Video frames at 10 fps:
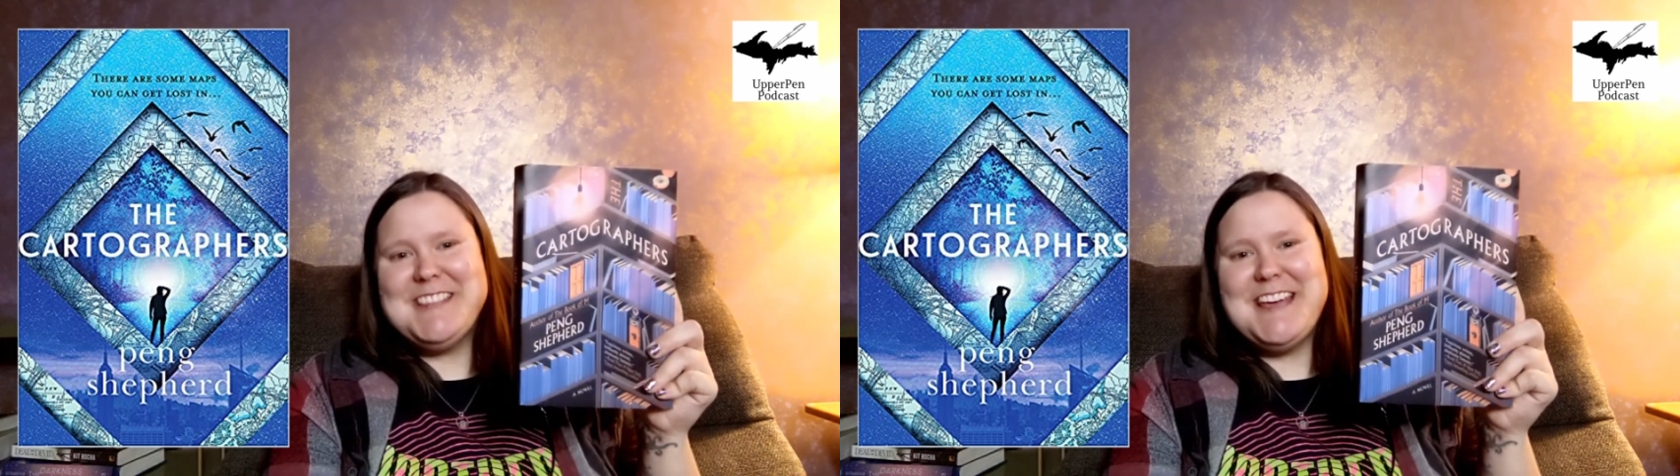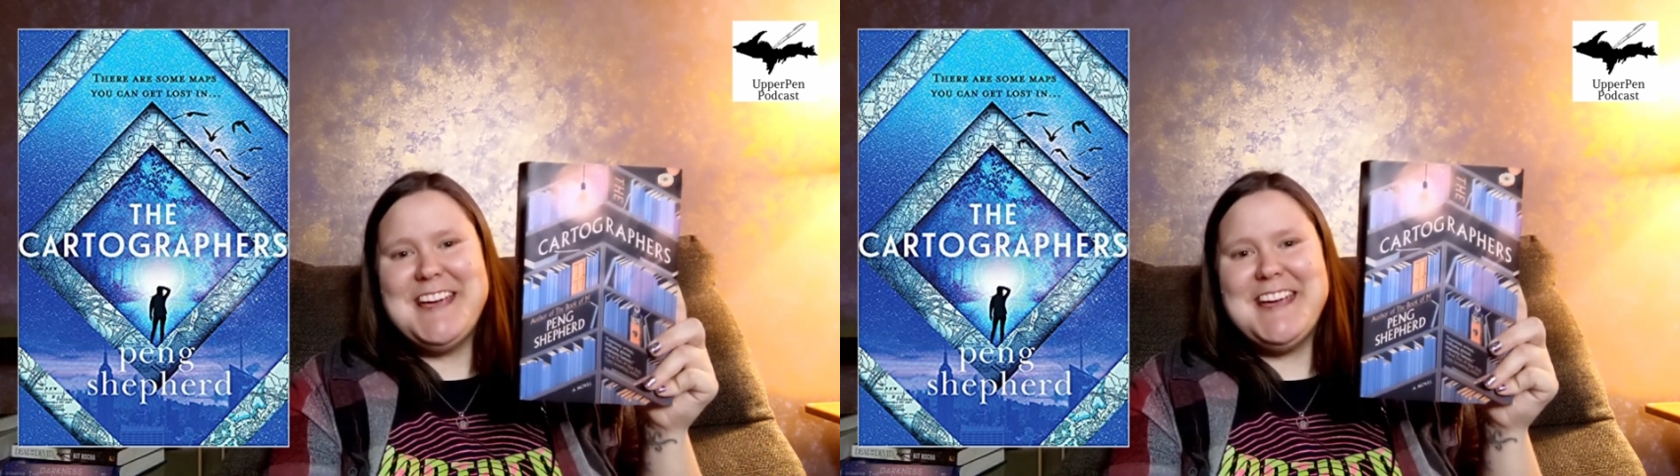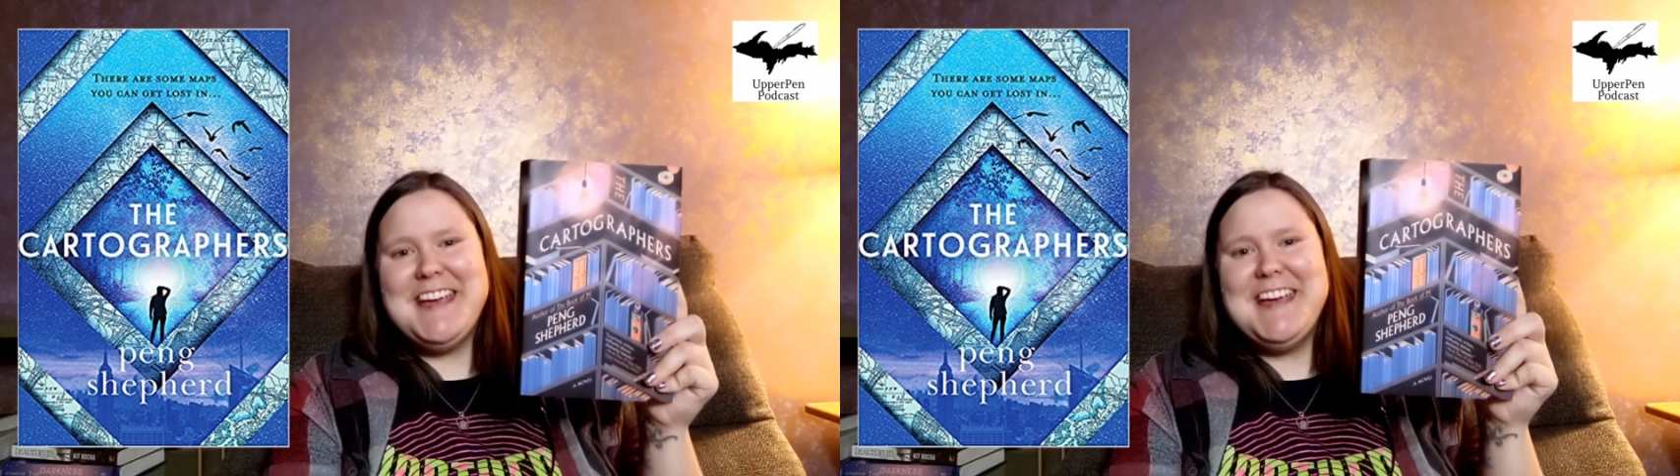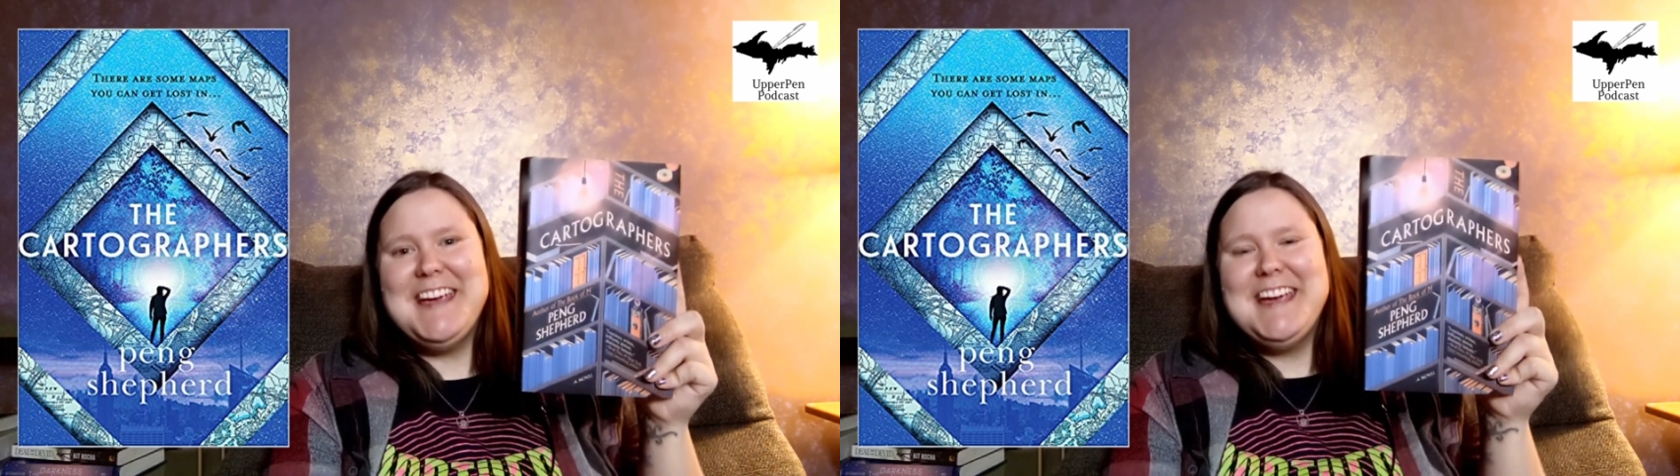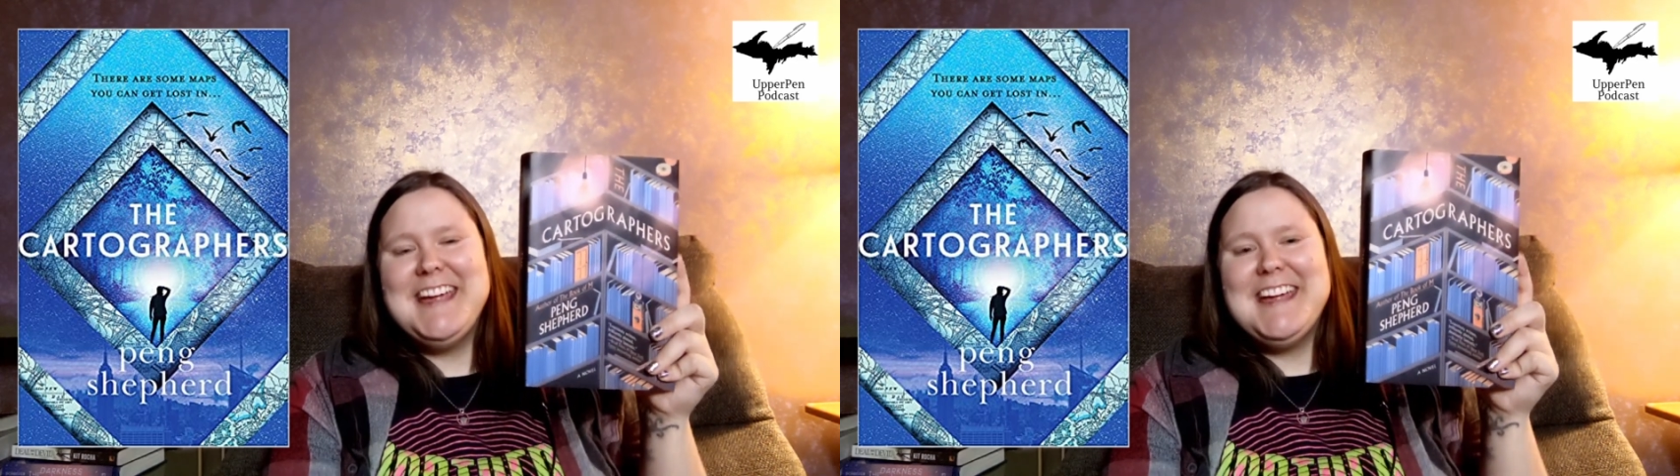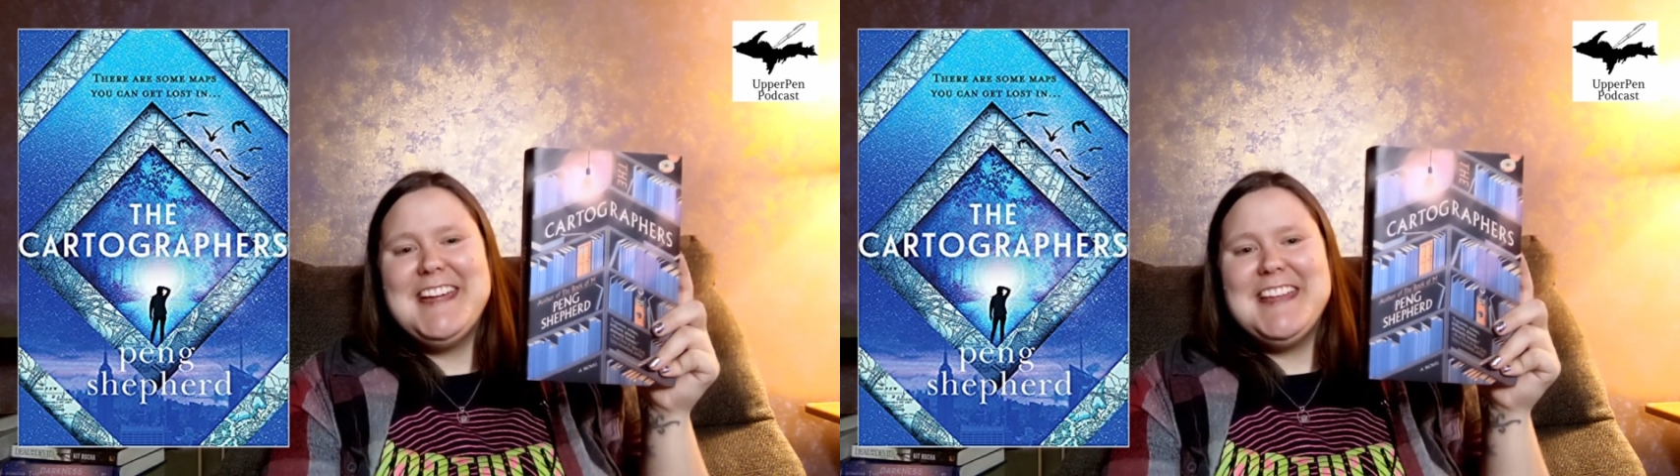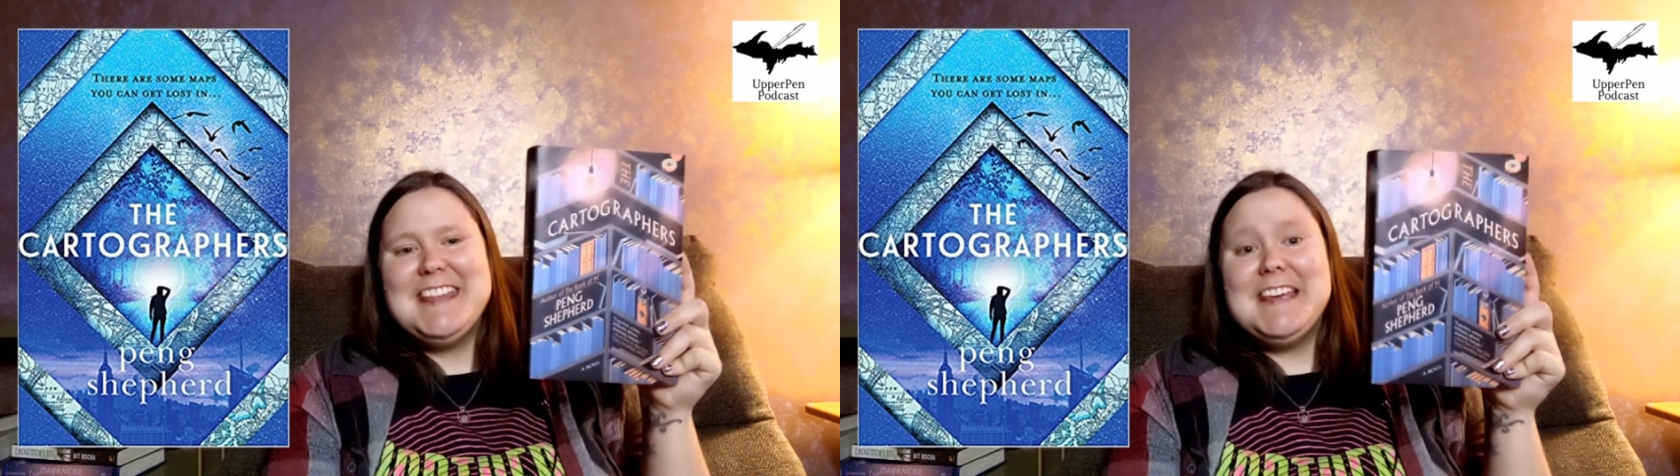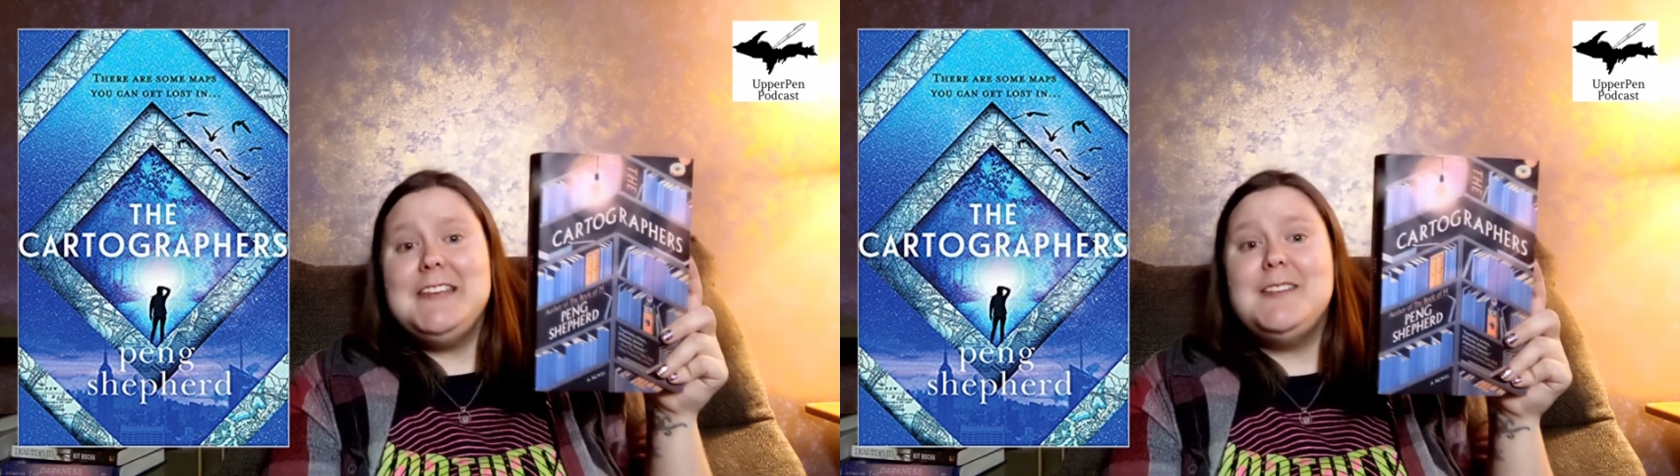they
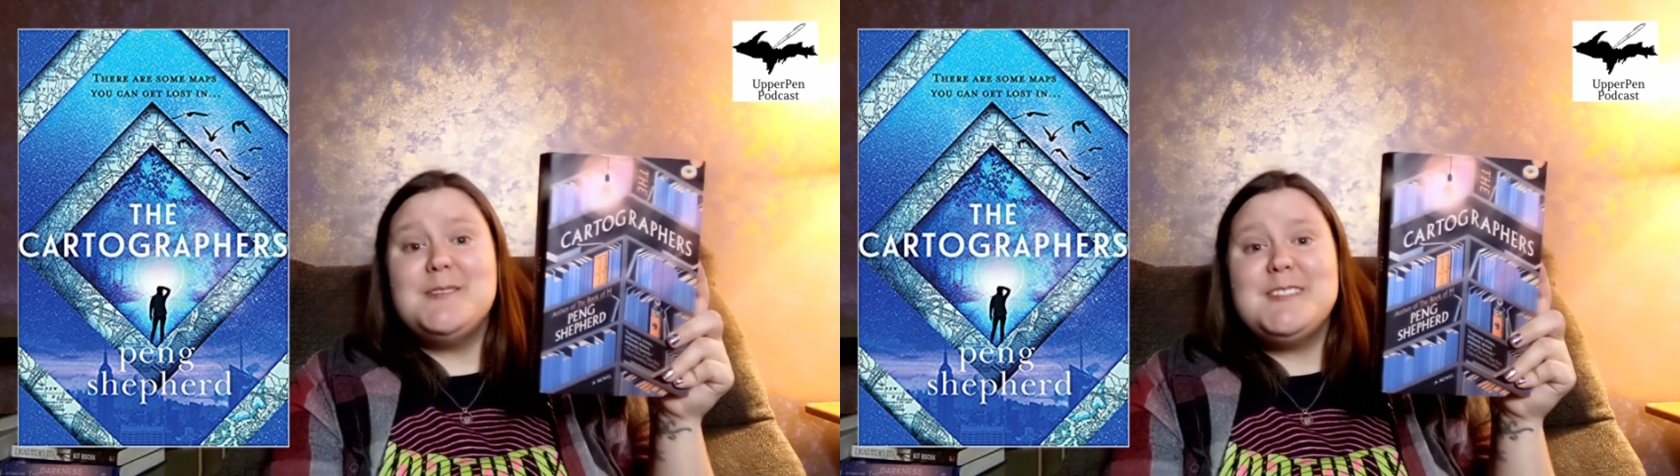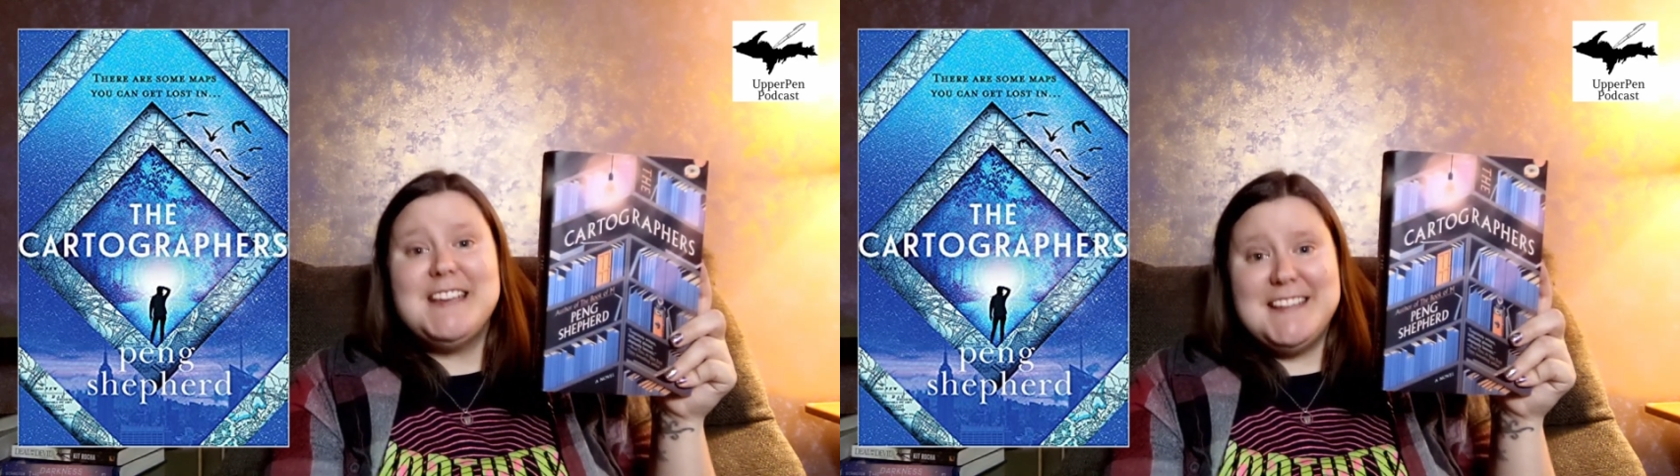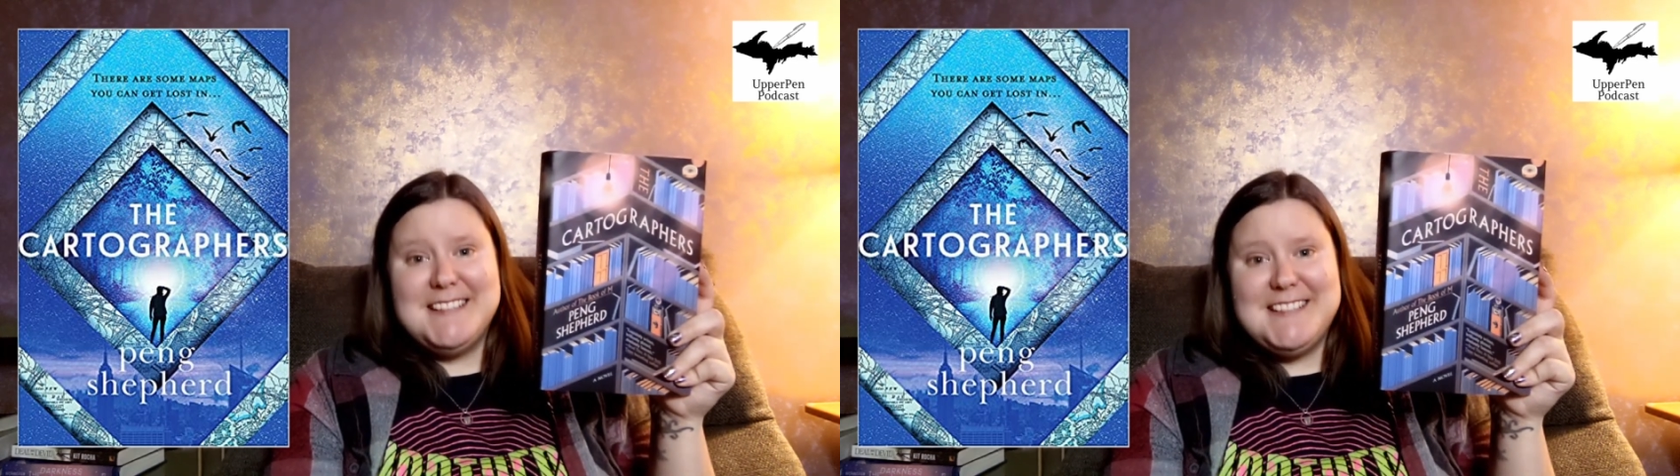use it.